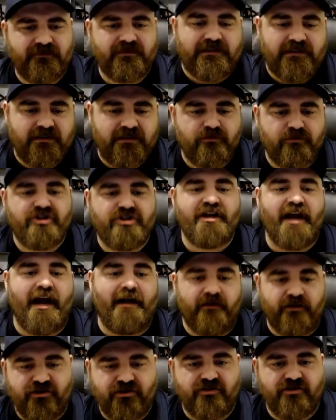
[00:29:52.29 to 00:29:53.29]
some
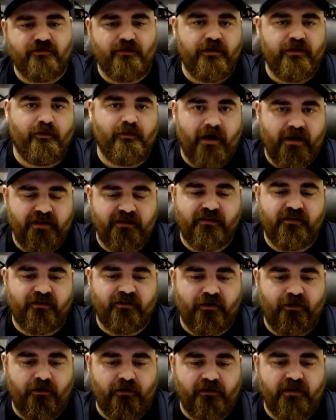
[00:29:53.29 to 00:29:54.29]
challenges with the way this is
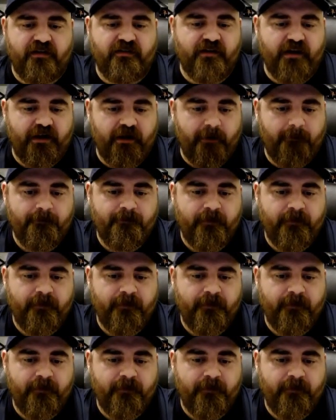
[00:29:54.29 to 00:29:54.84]
currently set up.